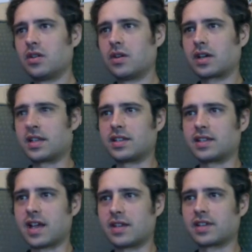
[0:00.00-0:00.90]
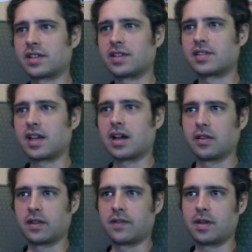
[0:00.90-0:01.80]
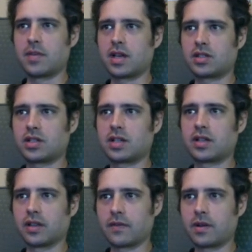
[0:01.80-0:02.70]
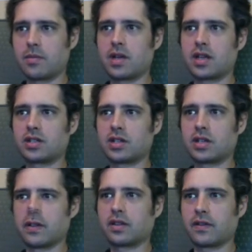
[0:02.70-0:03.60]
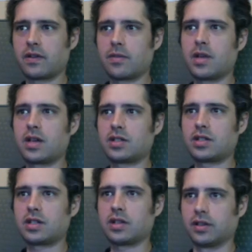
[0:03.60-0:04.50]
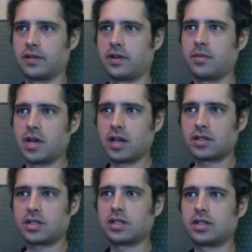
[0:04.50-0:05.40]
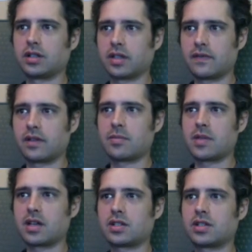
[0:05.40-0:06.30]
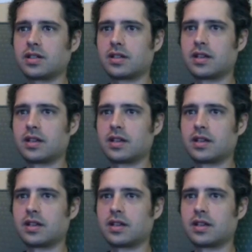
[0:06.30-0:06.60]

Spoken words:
because it sounds like they say, I live in a mansion, I live in a mansion, I live in a mansion, I live in a mansion, I live in a mansion.